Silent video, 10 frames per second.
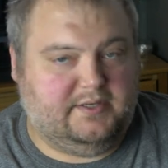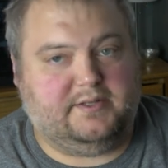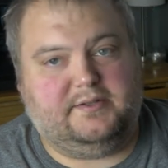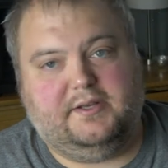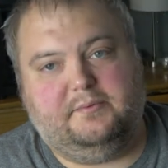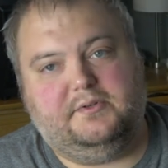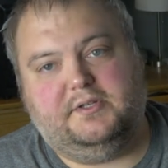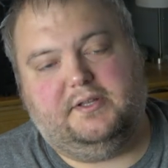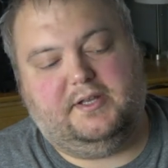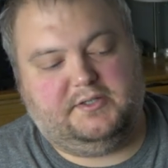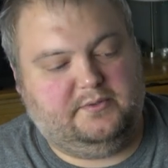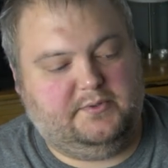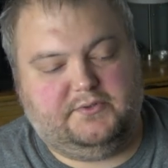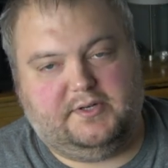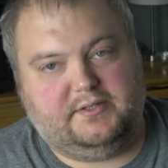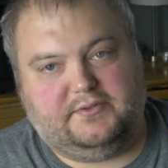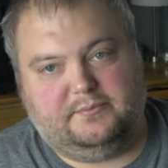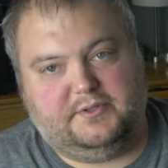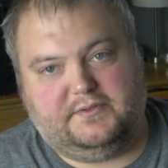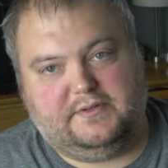Yeah, that should be
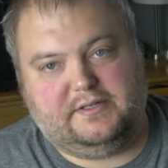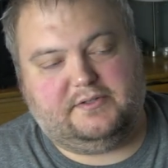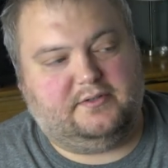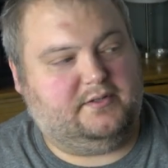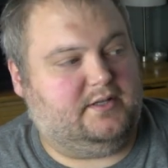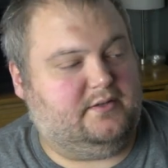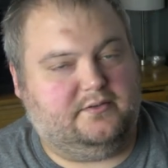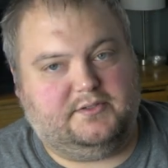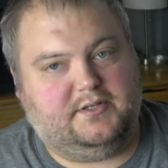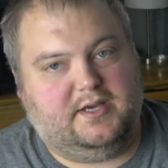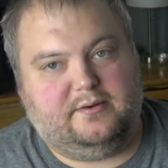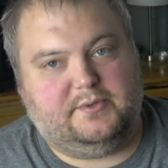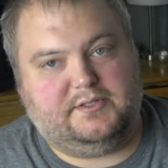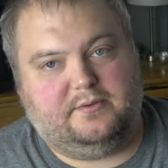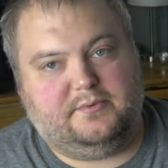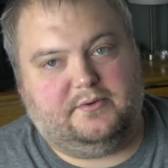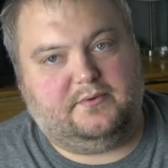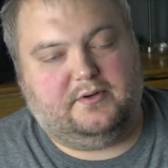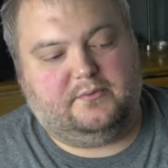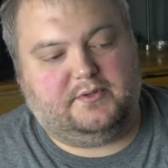transferring much faster than that. There's got to be something
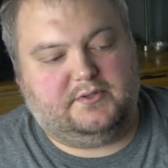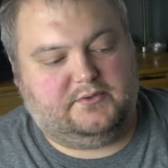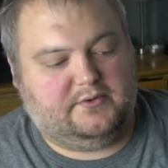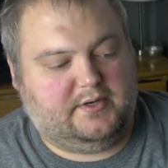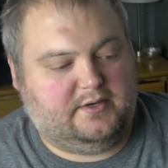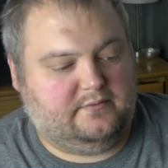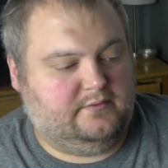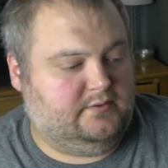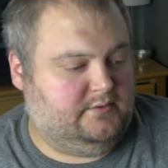wrong with this drive.